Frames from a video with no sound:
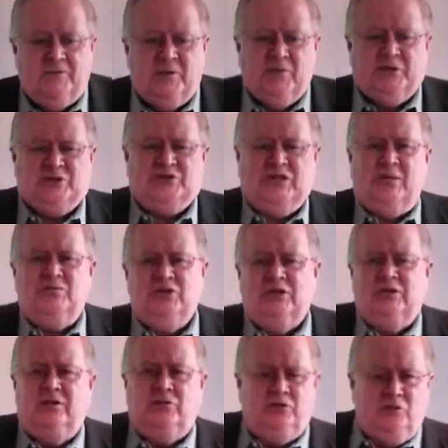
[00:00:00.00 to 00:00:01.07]
from the
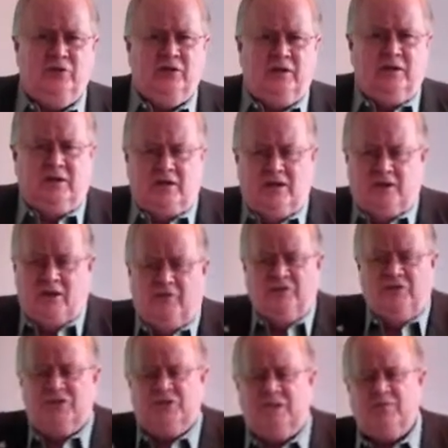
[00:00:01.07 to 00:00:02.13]
subject
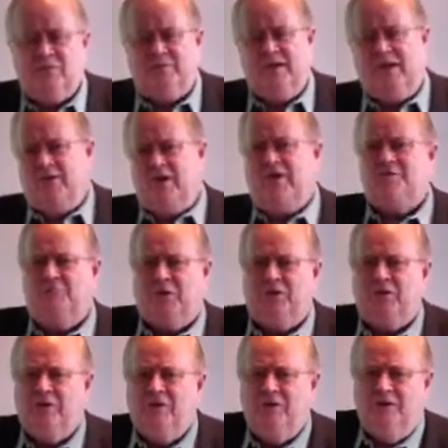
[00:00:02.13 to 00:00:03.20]
of the subject matter expert
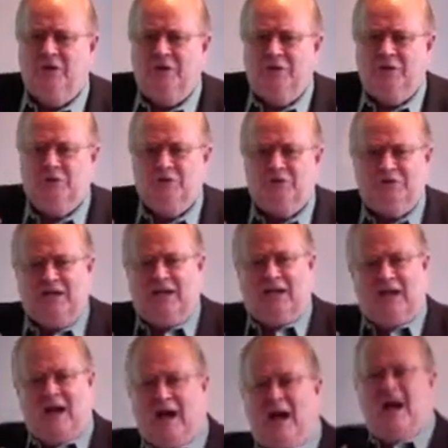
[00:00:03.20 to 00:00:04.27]
who
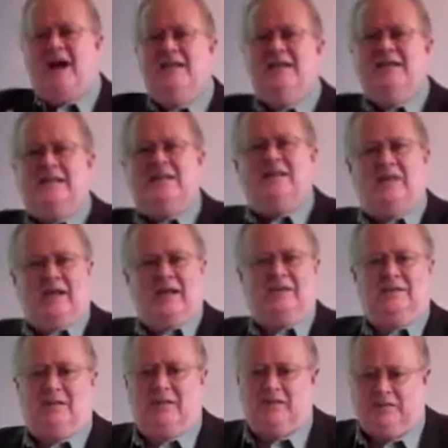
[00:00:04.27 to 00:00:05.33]
said, I need
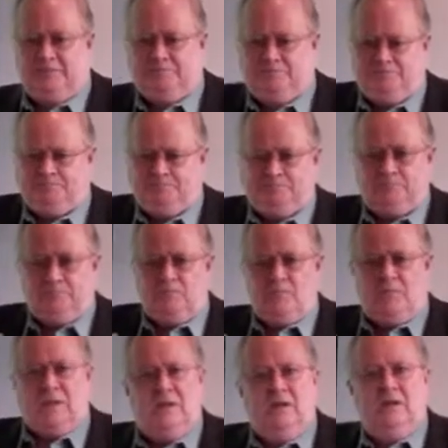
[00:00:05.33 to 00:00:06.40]
that data.
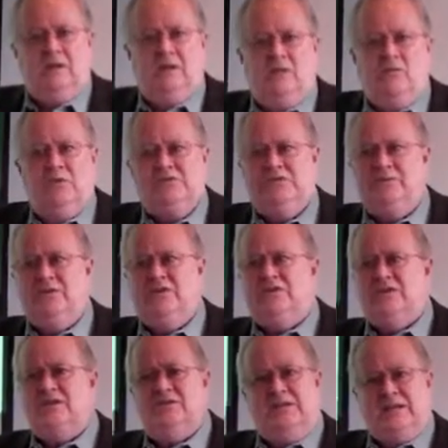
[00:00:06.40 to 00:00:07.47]
When somebody
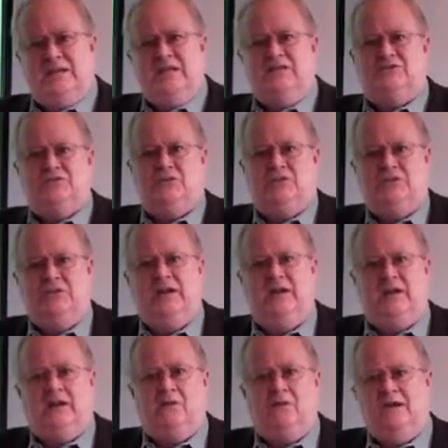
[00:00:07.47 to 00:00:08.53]
says they need certain
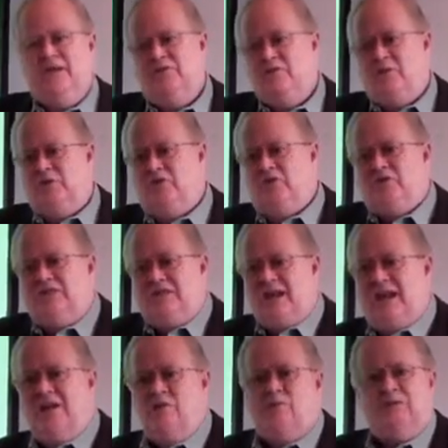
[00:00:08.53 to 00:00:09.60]
data, we have to
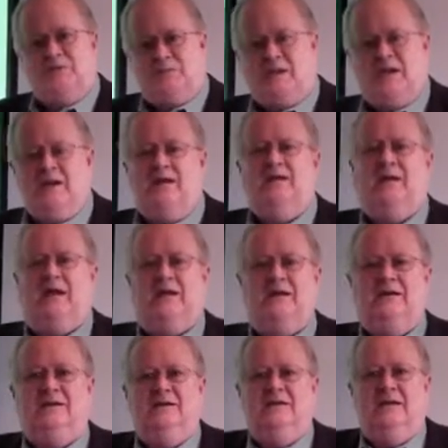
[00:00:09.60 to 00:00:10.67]
understand what's behind that.
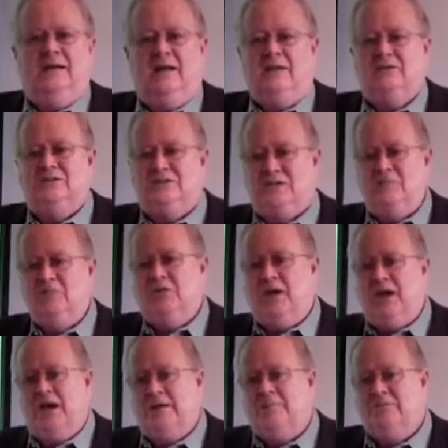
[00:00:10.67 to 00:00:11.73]
And
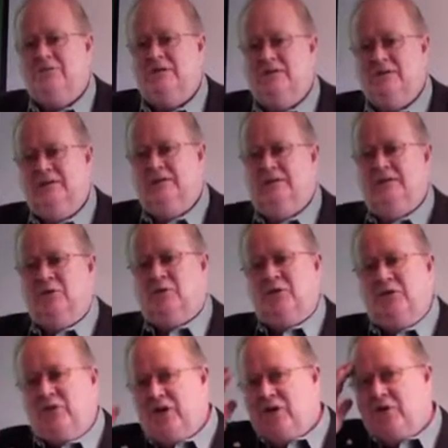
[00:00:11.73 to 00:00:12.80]
sometimes
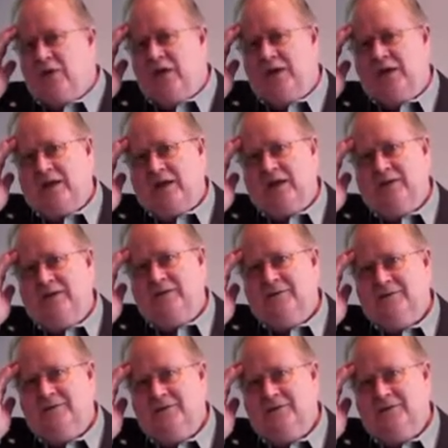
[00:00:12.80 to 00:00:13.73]
what they're thinking